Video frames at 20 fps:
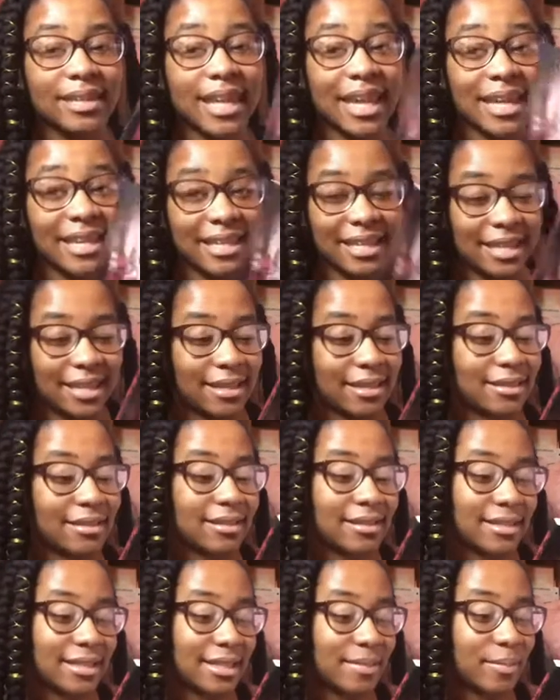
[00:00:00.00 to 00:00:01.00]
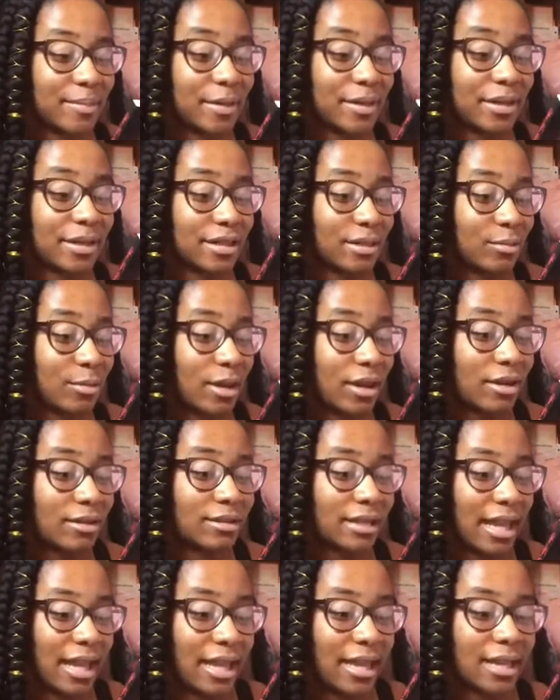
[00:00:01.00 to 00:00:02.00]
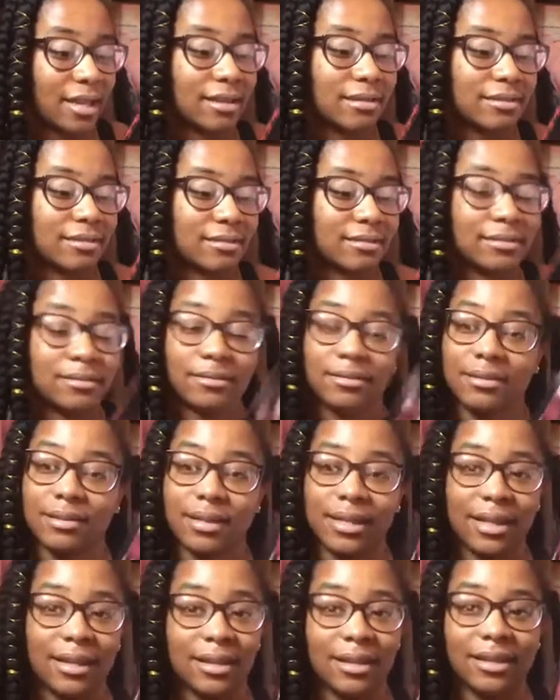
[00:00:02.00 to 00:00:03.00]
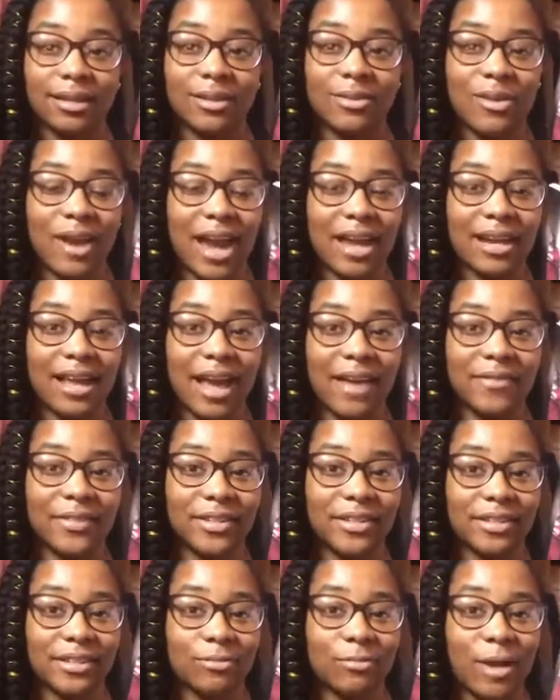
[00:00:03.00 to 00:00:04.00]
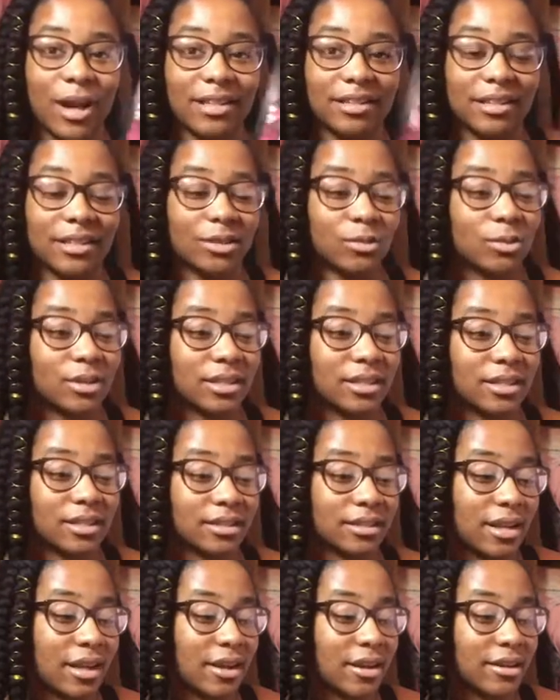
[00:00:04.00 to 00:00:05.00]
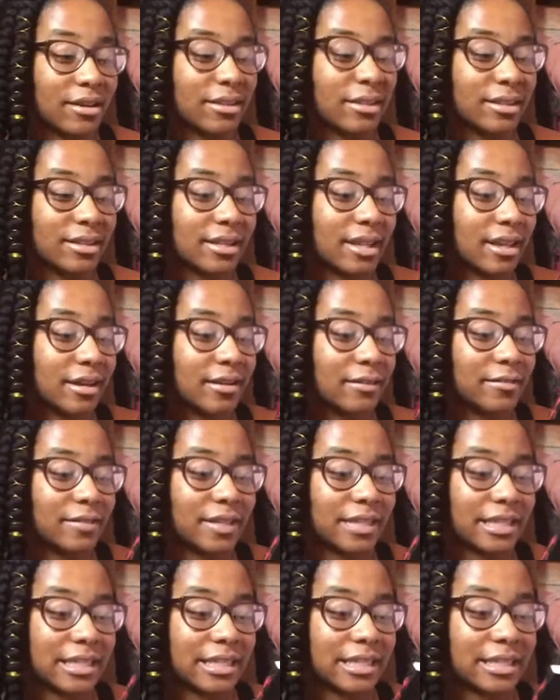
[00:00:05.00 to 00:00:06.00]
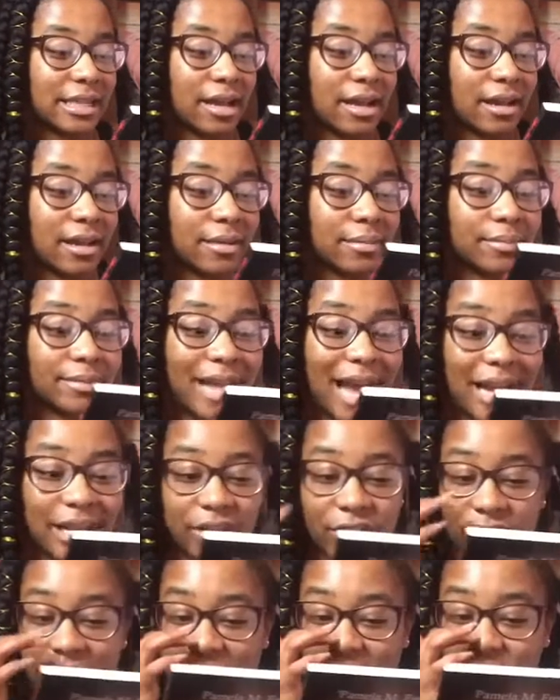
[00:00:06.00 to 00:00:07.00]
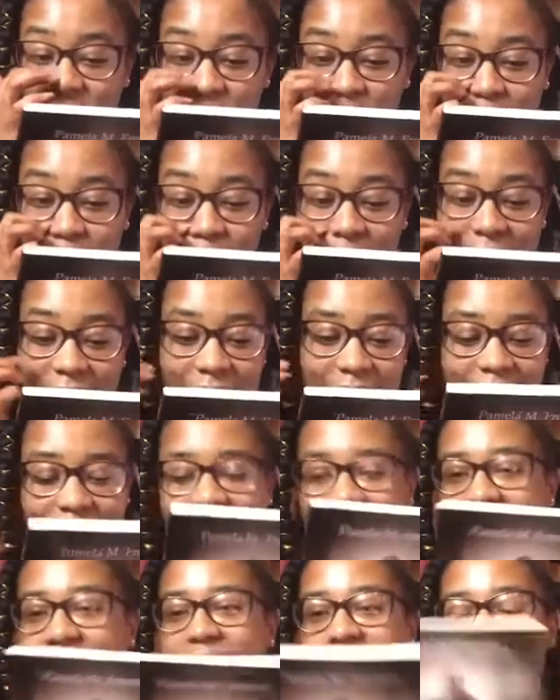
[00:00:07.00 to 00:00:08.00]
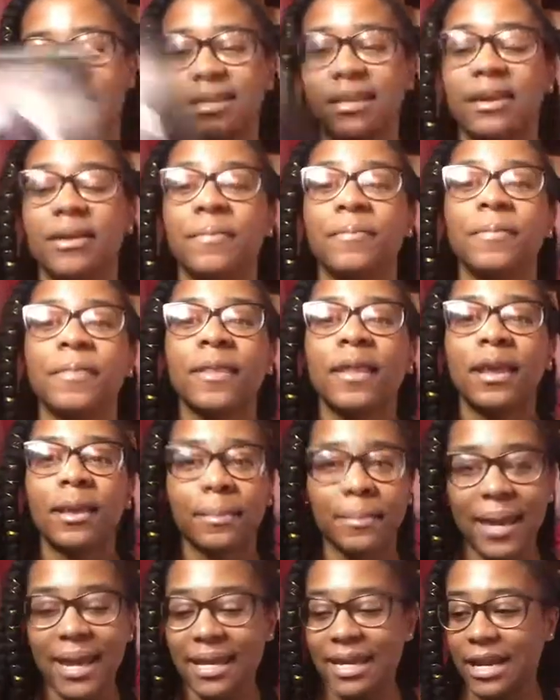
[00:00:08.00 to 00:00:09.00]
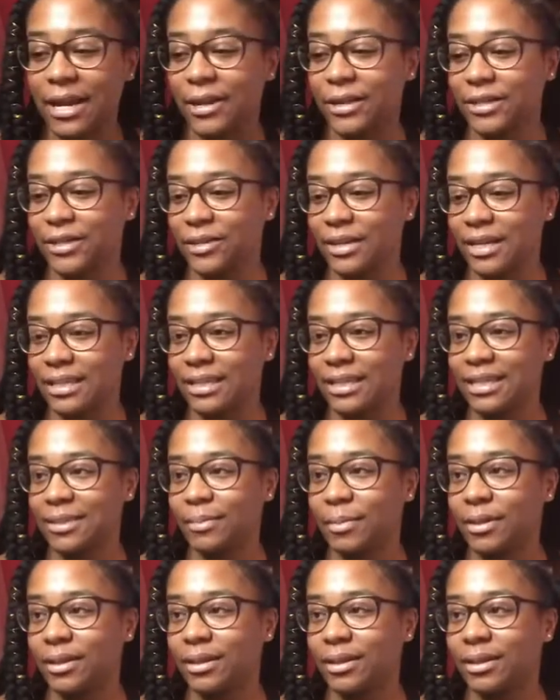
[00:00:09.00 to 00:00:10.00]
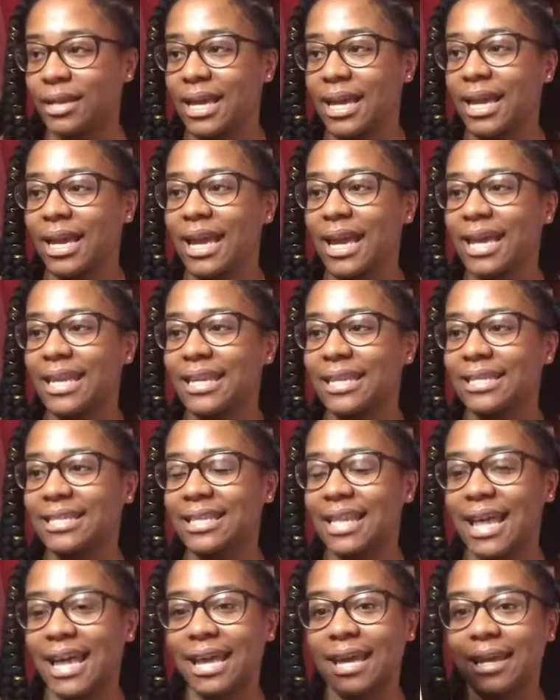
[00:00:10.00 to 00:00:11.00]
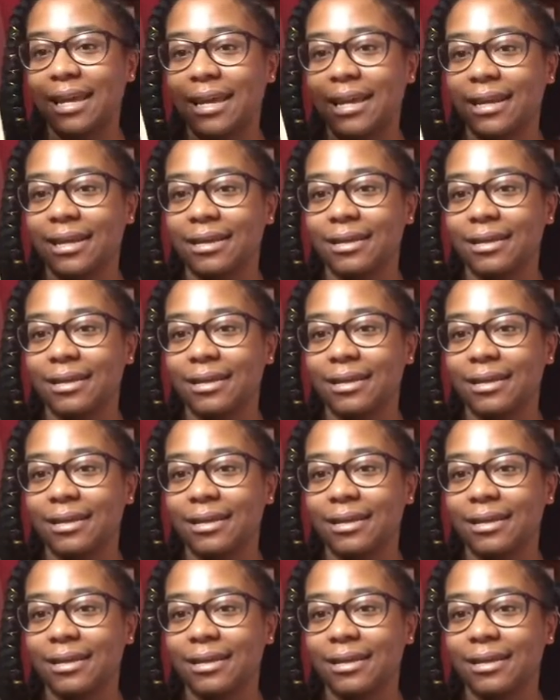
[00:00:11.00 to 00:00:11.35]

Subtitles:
ending to this book as well. Like, you kind of have to just watch the twists and turns of this Dr. Adrian Banks. Like, he's the main character in this book, and it's like,